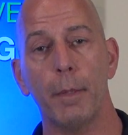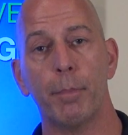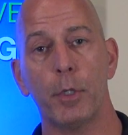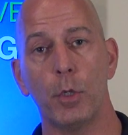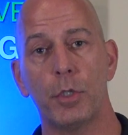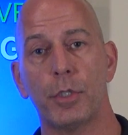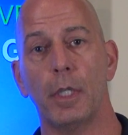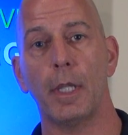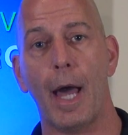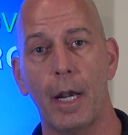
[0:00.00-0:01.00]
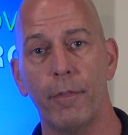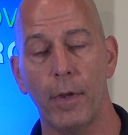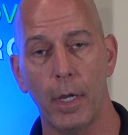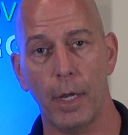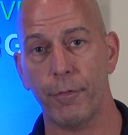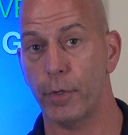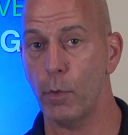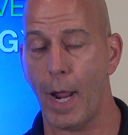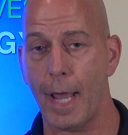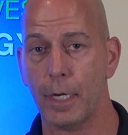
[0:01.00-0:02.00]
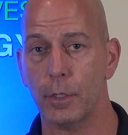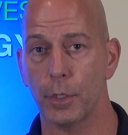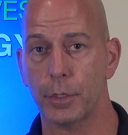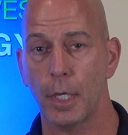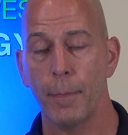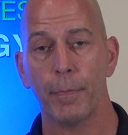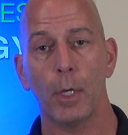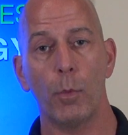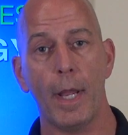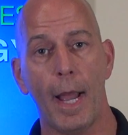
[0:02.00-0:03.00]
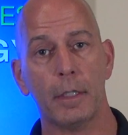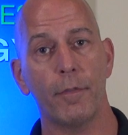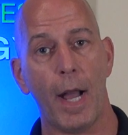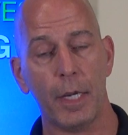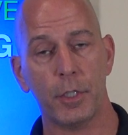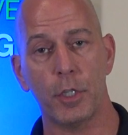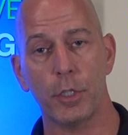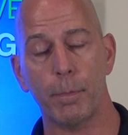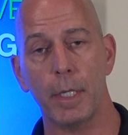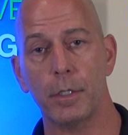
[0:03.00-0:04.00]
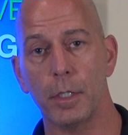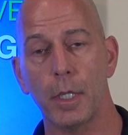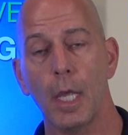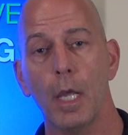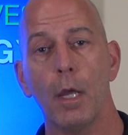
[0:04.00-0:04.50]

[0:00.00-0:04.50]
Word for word: It produces a lot of uh, free radicals, reactive oxygen species.